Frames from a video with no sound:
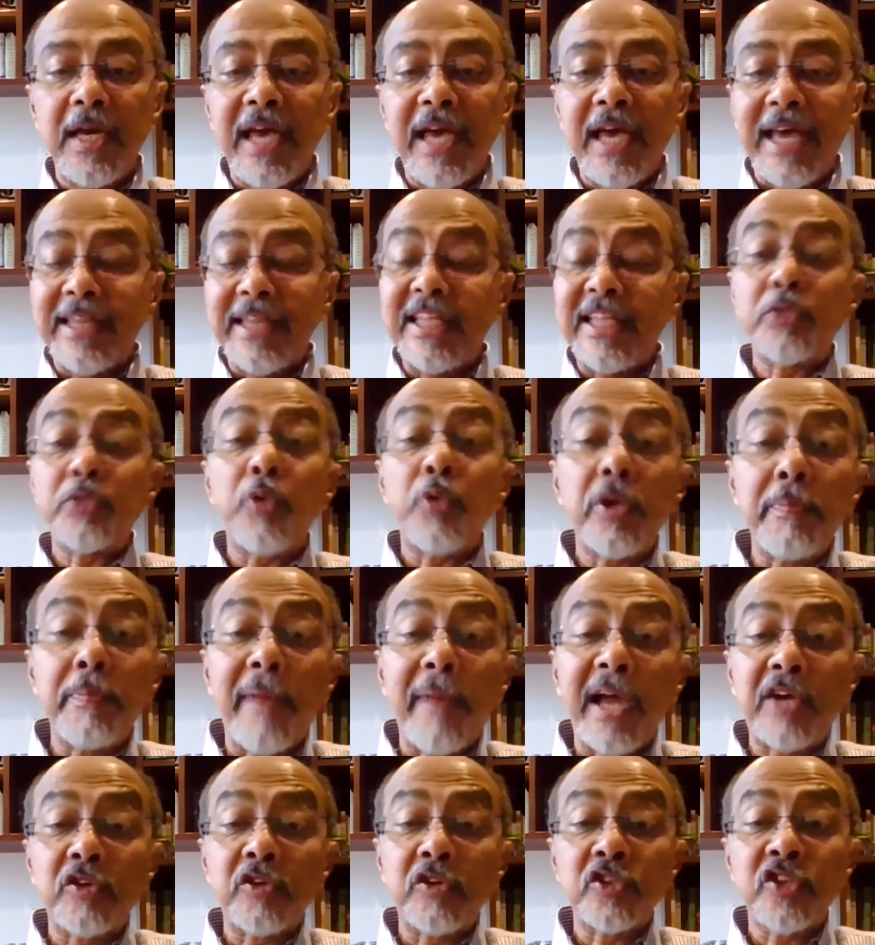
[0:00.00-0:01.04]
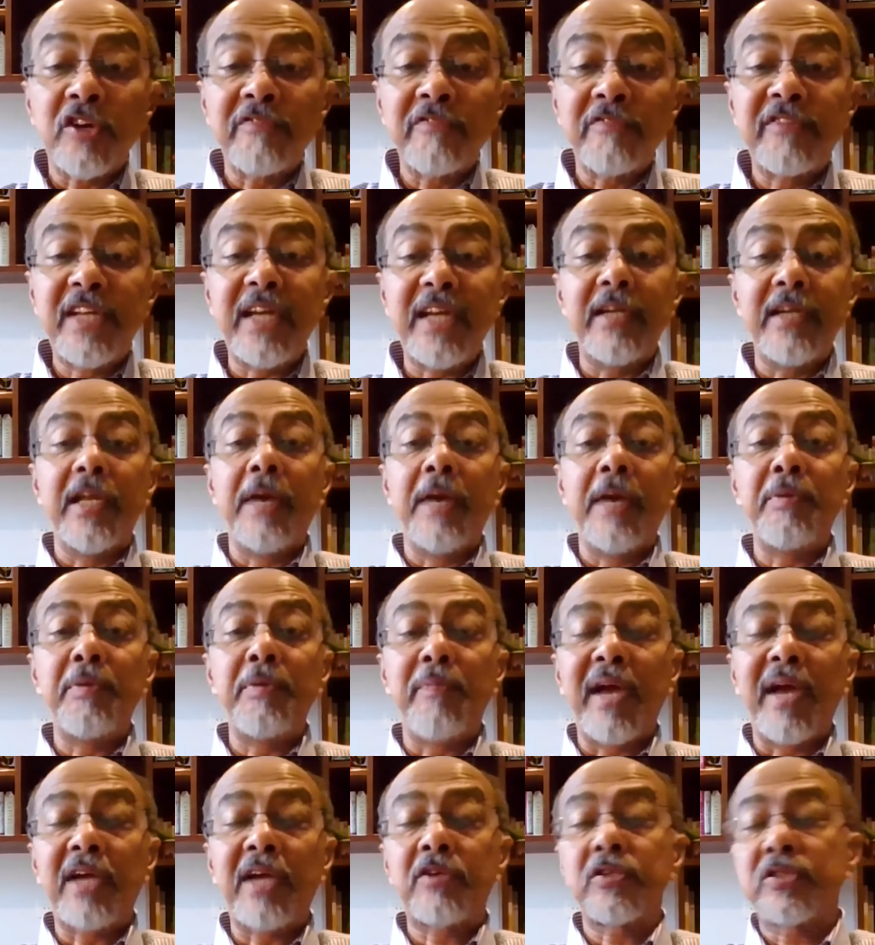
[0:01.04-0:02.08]
And that's what Microsoft did. I mean,
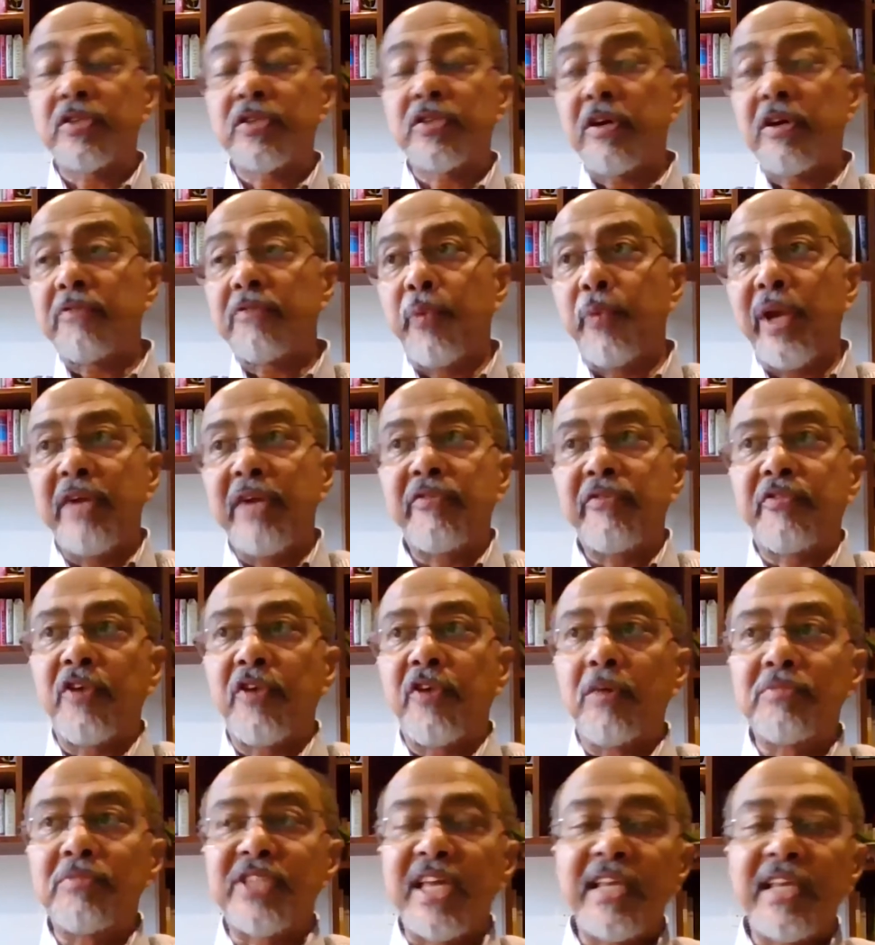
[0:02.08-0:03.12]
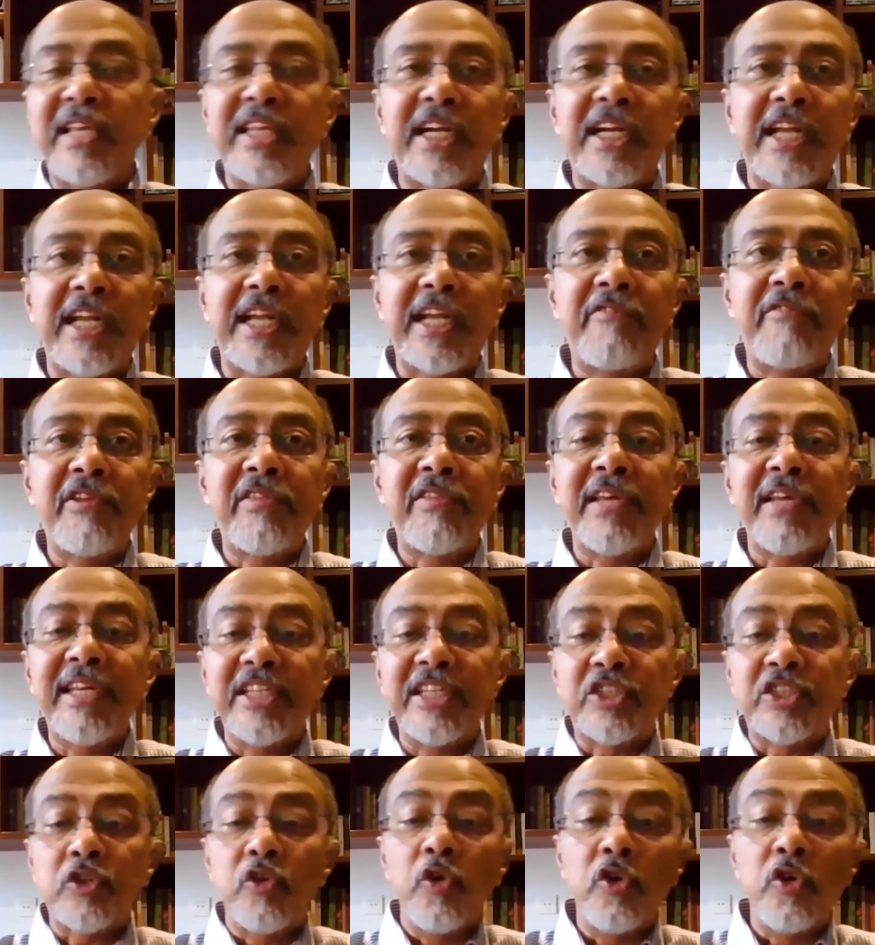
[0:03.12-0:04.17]
Microsoft went from saying that everything
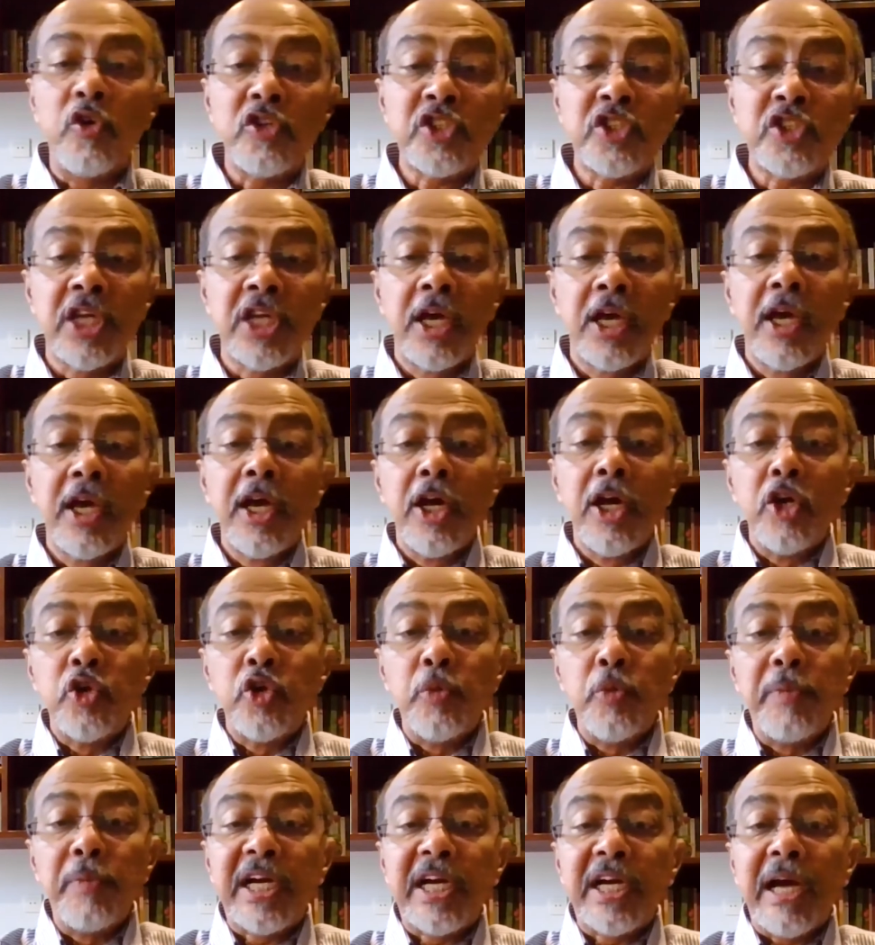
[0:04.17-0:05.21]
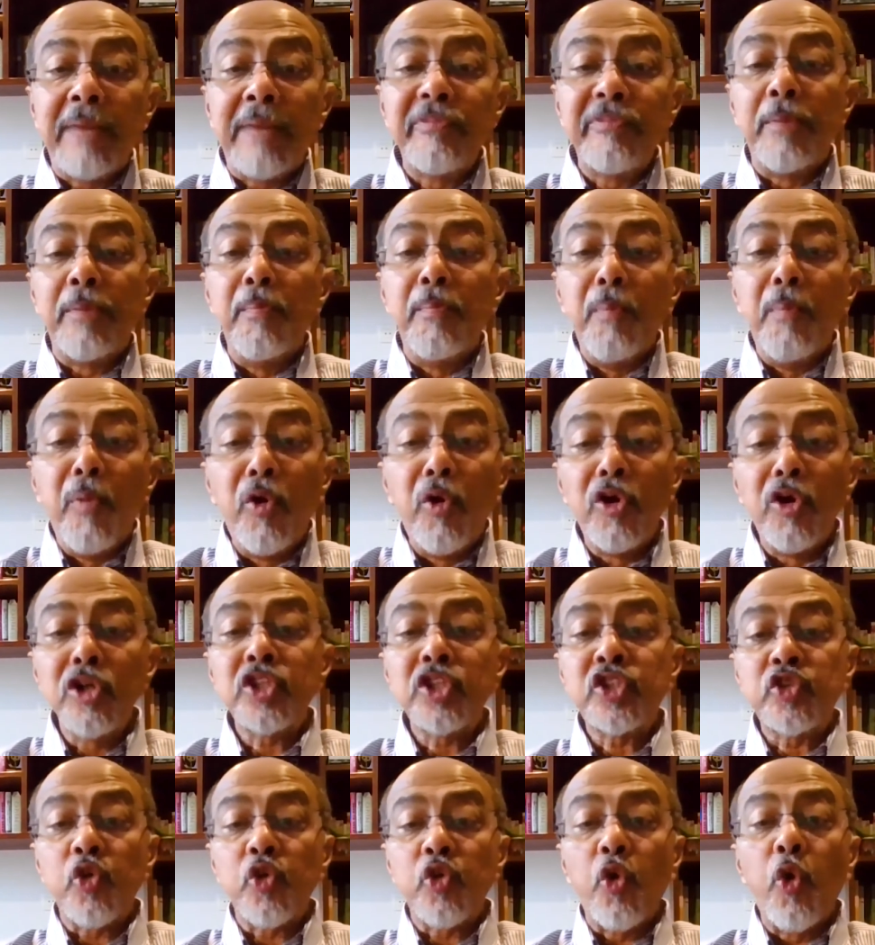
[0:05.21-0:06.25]
is closed to become the
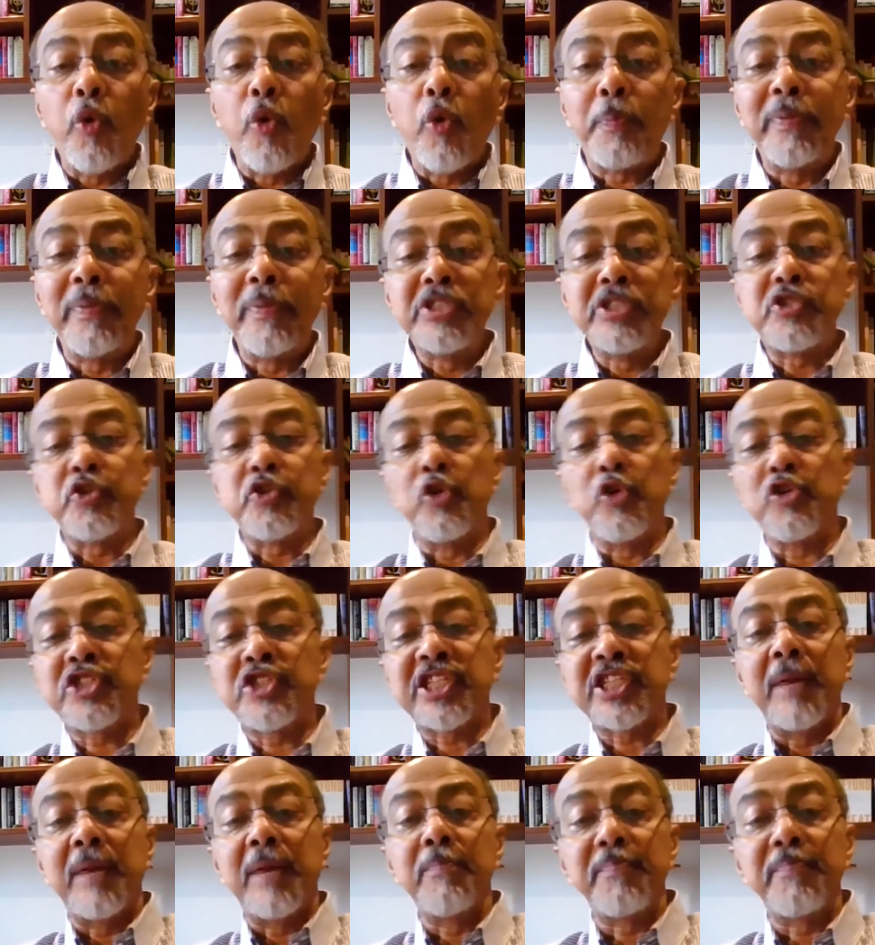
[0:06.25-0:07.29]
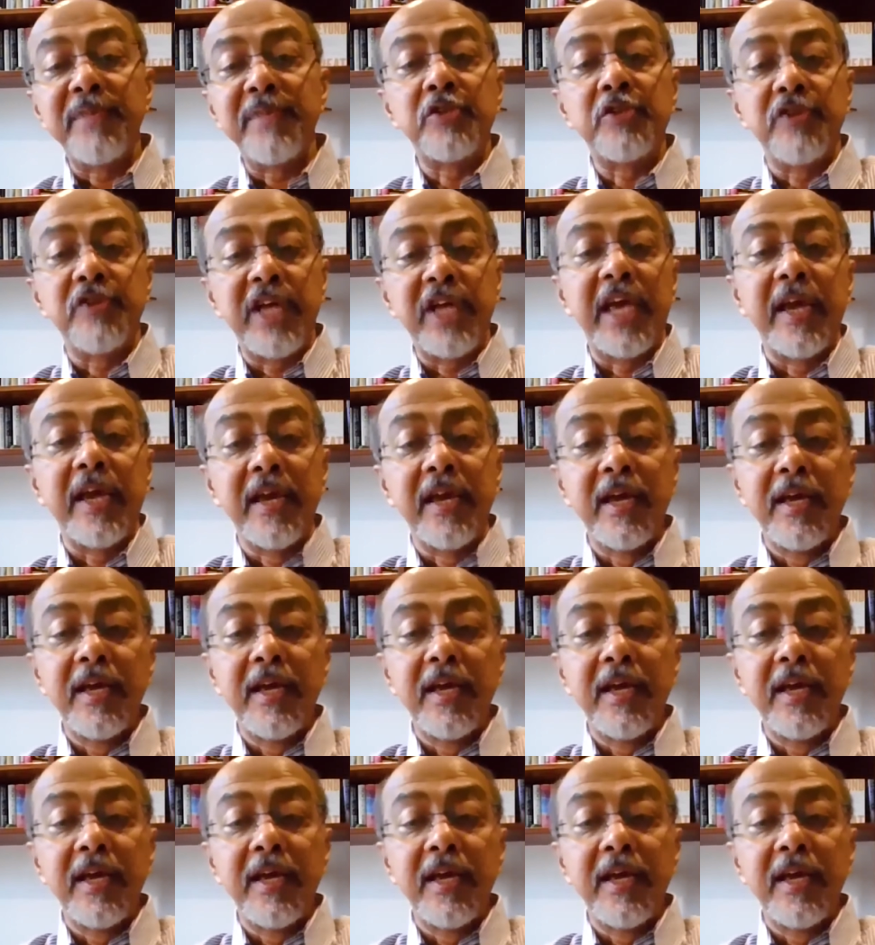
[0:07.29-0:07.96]
most open source company today.